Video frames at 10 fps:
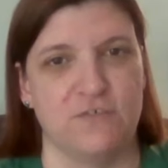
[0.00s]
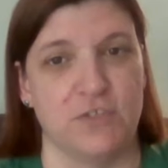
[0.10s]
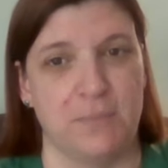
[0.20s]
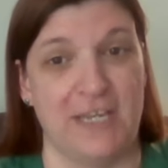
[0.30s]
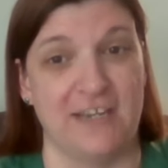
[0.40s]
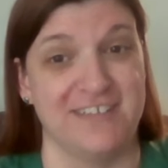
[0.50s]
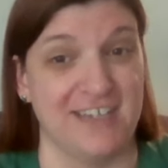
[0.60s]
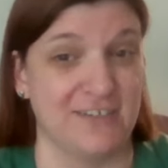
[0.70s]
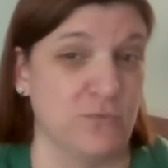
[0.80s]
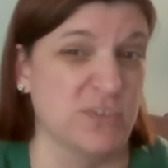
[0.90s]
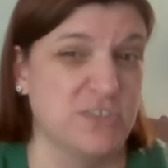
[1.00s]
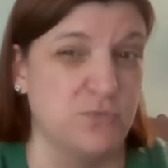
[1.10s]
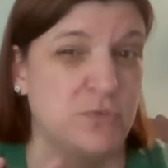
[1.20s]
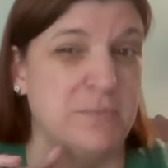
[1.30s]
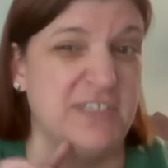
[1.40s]
for the PACT Act, which
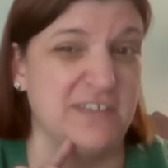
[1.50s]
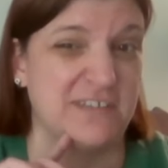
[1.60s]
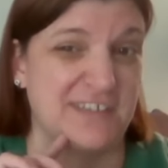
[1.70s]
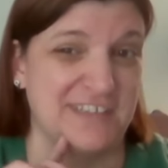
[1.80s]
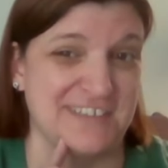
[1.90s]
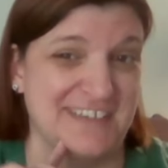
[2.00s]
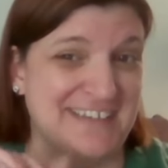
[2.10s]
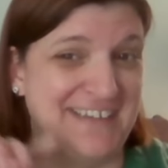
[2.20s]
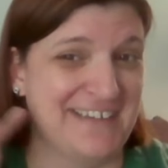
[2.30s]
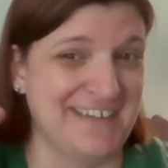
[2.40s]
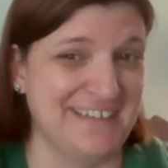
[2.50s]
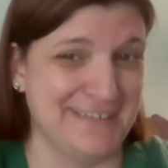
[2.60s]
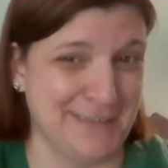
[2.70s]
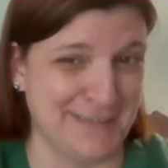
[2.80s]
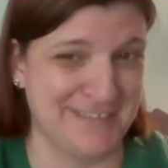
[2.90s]
we'll be discussing
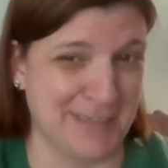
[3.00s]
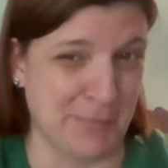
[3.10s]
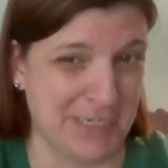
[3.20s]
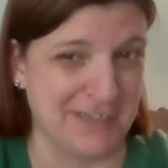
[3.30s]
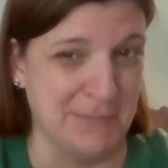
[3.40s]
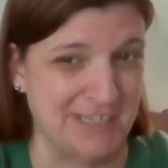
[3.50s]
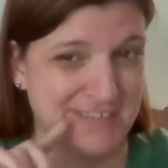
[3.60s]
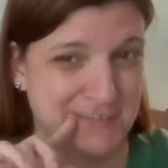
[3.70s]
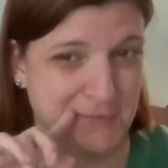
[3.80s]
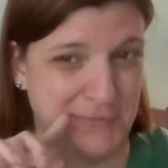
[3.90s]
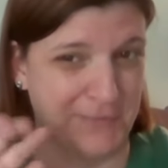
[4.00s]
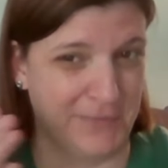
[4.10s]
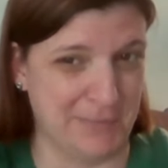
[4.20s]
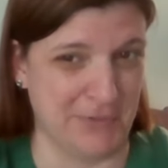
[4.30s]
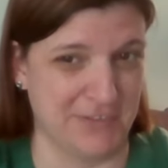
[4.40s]
the next time I come on. So
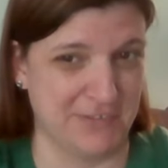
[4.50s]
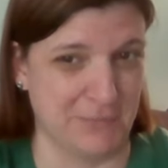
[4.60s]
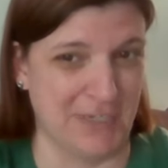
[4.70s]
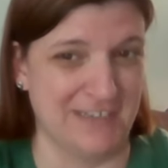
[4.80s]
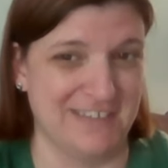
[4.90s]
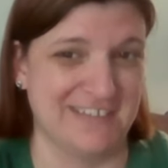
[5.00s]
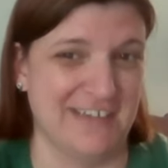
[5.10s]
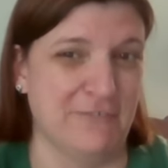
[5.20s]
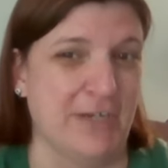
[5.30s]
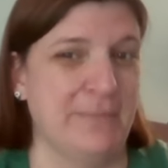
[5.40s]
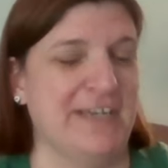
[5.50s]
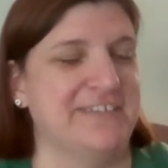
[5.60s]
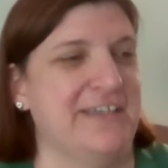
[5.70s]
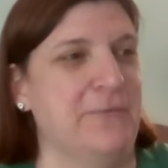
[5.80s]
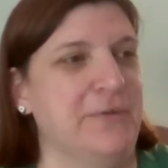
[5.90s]
I'm going to slide right
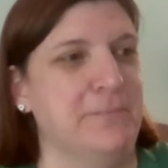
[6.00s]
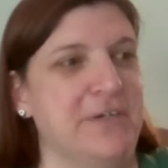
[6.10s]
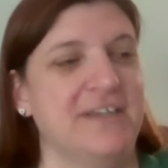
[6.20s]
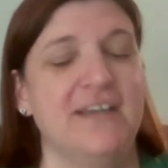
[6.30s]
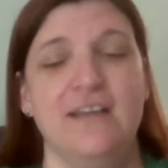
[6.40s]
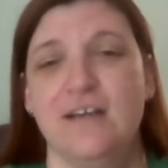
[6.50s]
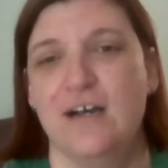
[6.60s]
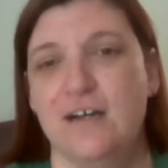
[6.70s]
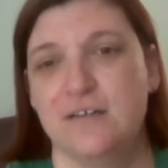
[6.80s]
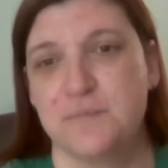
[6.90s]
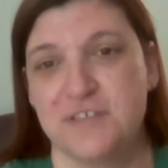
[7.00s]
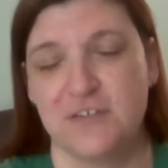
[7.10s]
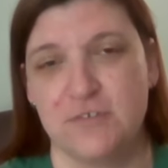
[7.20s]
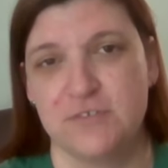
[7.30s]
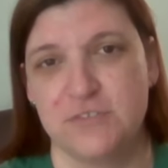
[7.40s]
past that one. But
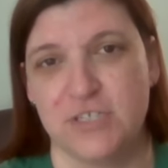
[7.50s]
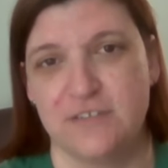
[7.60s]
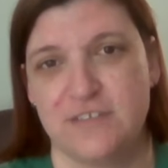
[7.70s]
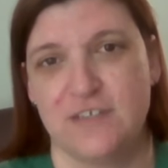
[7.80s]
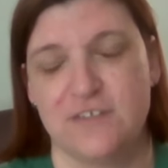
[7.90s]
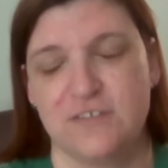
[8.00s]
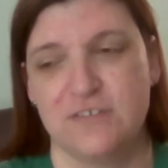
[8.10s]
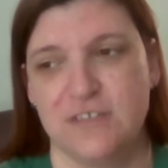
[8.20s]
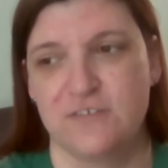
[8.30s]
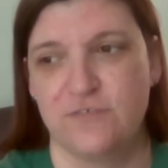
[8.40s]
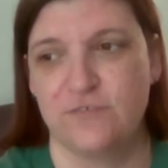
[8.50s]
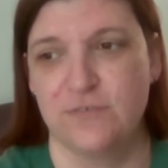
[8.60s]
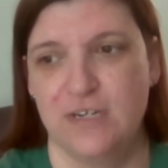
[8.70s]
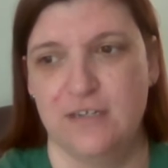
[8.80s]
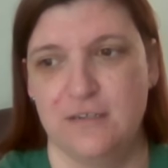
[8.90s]
Senator John Tester does
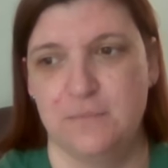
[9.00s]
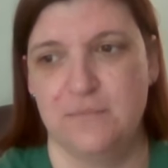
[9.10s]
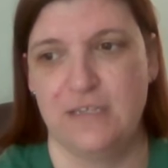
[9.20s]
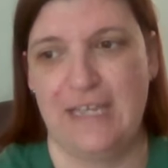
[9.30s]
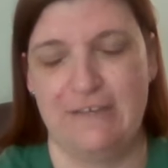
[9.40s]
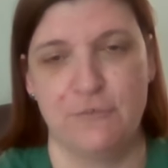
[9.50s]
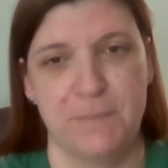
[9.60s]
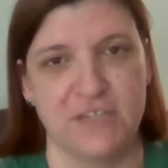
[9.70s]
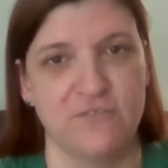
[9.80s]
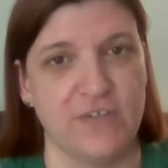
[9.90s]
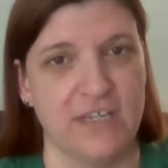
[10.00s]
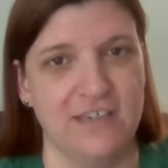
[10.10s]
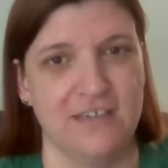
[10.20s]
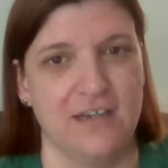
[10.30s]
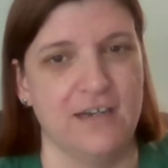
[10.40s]
have a big
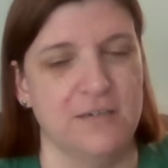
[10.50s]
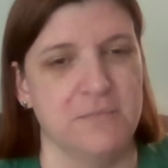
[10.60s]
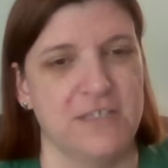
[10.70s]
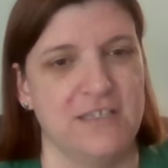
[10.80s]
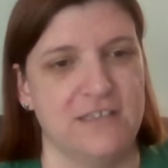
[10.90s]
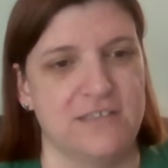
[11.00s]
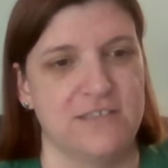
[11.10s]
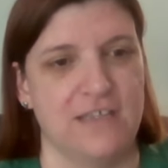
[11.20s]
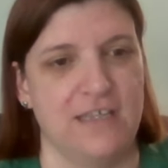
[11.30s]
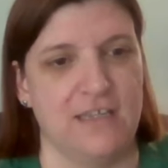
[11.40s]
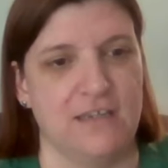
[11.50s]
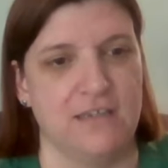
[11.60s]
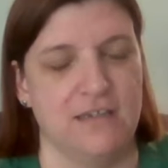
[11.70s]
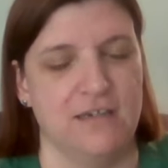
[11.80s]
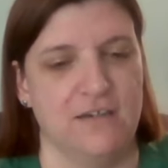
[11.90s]
fight. It's
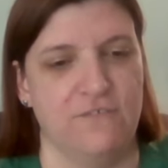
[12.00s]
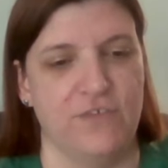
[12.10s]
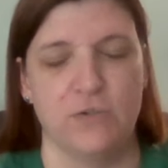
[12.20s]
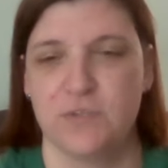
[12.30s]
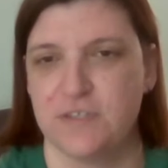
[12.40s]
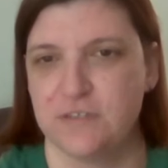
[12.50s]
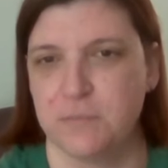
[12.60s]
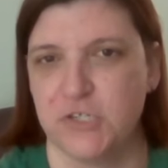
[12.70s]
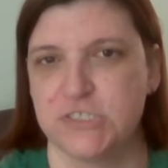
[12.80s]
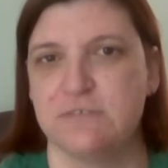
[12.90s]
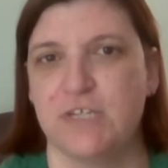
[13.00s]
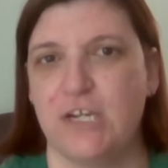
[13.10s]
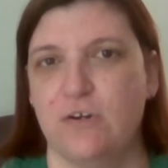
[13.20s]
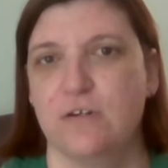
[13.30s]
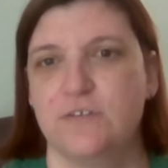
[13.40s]
a fight within the margin of
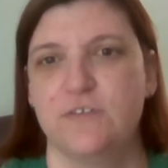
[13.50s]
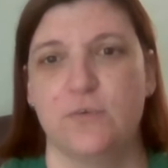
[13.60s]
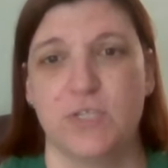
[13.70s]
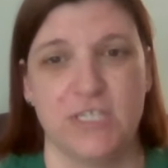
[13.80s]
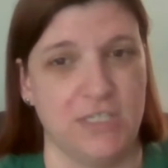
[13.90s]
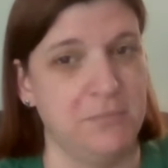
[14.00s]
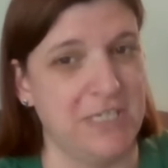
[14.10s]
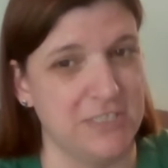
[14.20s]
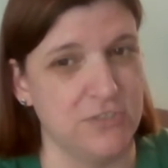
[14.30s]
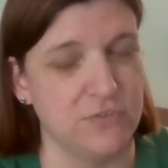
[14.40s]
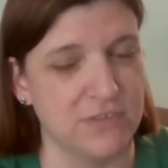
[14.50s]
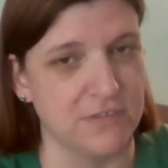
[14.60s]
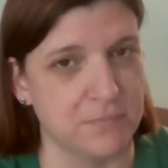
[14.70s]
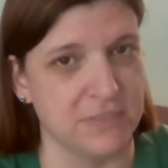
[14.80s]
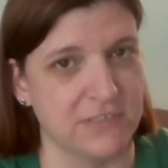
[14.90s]
error, so he may lose
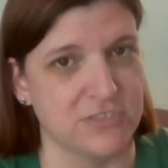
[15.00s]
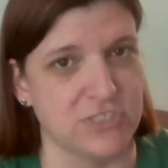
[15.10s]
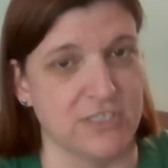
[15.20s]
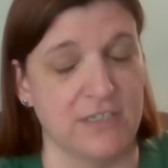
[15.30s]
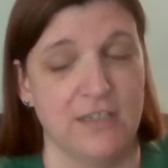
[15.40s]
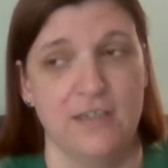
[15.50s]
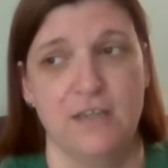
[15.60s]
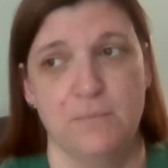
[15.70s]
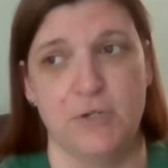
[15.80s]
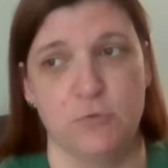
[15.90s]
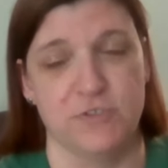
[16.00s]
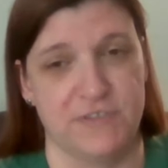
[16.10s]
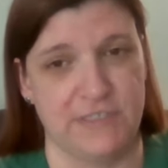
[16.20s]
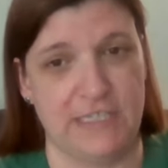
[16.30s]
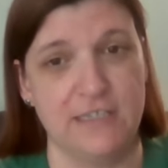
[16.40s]
his position, but we'll
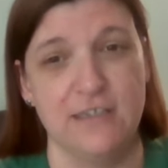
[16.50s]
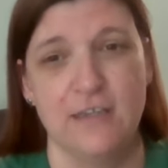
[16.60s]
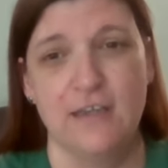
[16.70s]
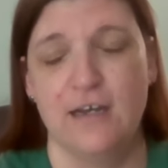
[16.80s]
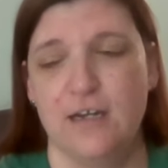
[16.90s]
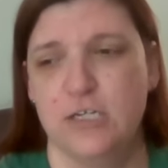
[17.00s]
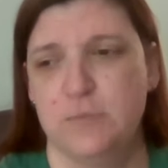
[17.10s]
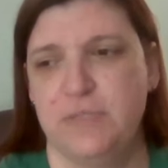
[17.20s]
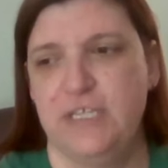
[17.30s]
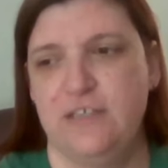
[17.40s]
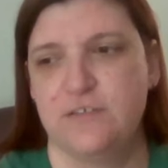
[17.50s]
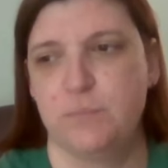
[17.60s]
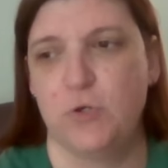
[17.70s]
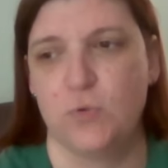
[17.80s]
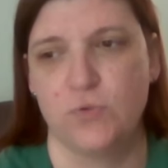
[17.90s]
see. His
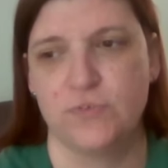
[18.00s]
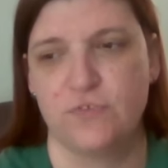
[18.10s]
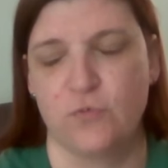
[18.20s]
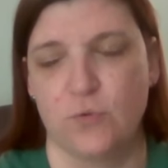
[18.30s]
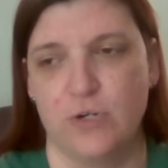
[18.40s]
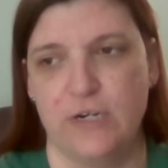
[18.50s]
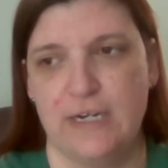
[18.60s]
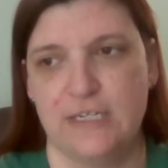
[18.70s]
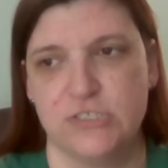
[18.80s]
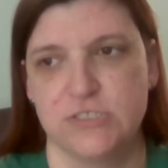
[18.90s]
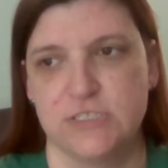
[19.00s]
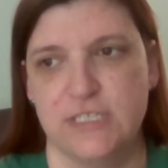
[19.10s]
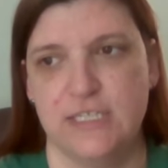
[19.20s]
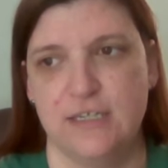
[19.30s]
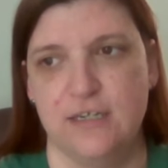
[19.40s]
polls for
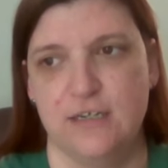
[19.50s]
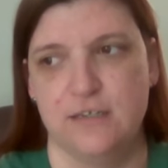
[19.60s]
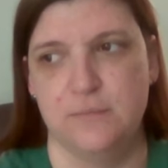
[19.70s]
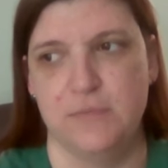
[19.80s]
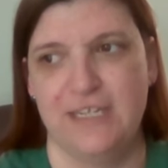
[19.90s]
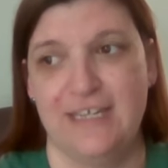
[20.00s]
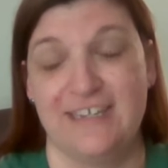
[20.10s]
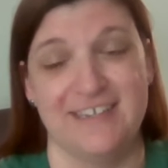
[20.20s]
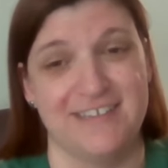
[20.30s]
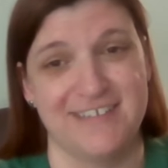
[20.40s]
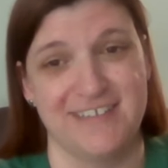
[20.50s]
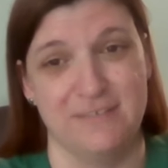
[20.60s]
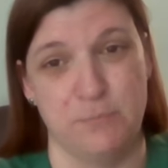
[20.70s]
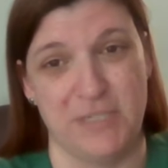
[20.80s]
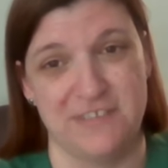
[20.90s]
actually against
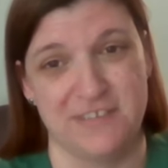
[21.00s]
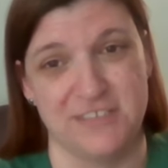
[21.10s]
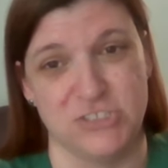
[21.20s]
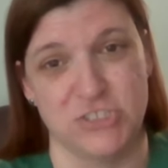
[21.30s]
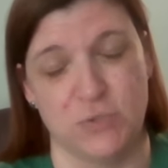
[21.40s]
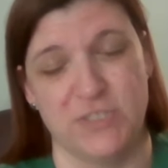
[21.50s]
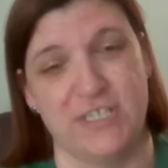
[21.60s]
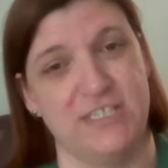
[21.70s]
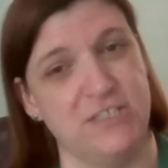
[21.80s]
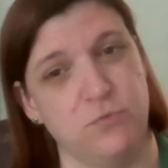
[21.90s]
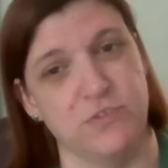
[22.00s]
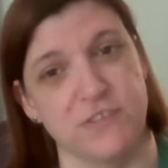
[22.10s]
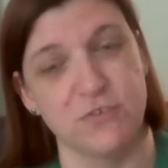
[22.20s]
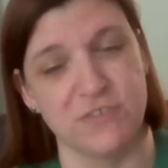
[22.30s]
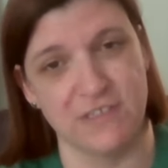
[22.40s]
him basically showing that he was
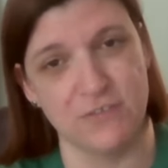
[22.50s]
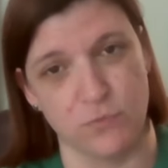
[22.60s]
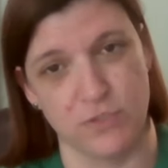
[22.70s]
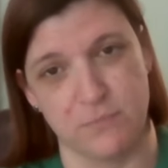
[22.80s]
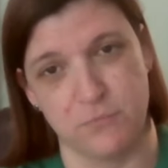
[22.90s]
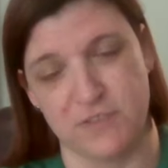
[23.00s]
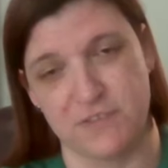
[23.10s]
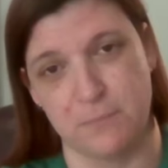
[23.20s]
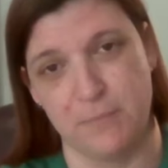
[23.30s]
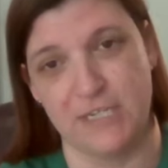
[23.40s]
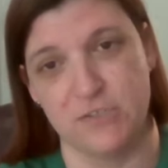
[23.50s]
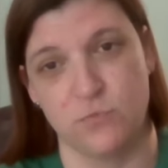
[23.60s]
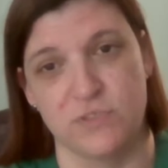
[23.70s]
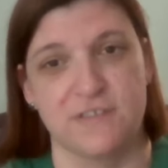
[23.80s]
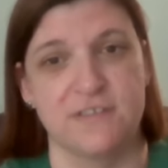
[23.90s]
losing when President Biden
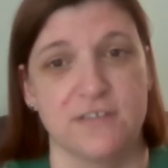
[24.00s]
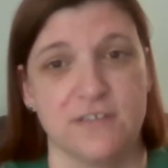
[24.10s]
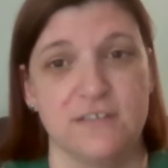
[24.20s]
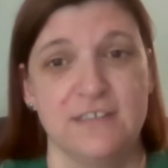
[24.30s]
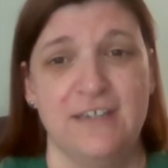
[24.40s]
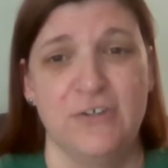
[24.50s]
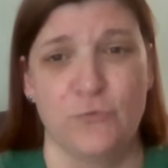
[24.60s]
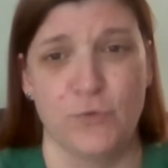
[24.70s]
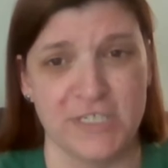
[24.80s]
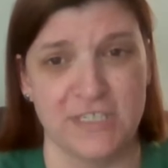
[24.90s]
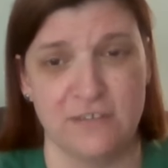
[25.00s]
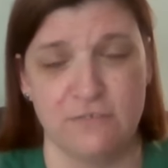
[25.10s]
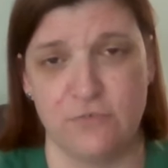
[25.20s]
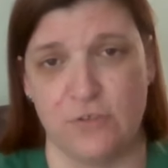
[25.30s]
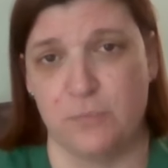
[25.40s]
was still running
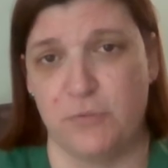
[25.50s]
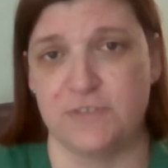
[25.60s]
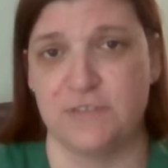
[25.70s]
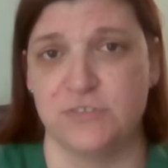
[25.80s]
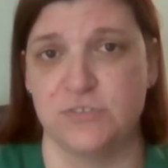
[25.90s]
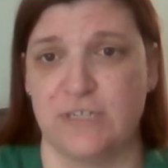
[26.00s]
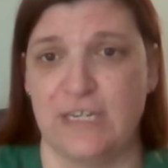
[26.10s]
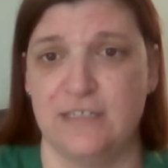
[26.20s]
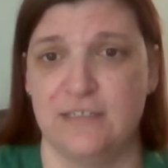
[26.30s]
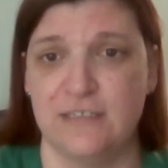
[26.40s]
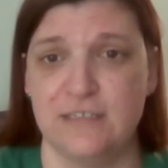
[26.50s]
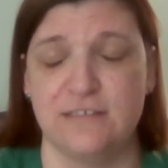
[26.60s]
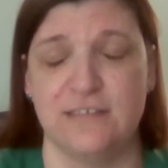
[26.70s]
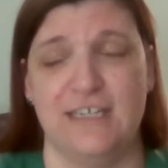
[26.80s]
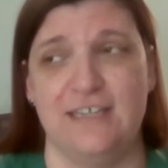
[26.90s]
for presidential
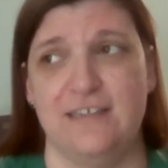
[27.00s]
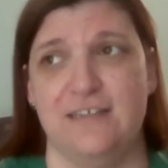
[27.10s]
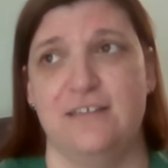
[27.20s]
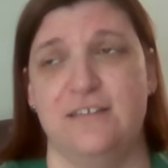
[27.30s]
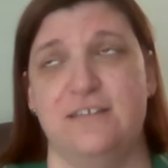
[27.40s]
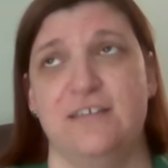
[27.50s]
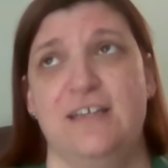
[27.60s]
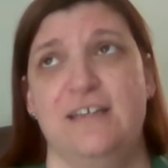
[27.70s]
candidate. And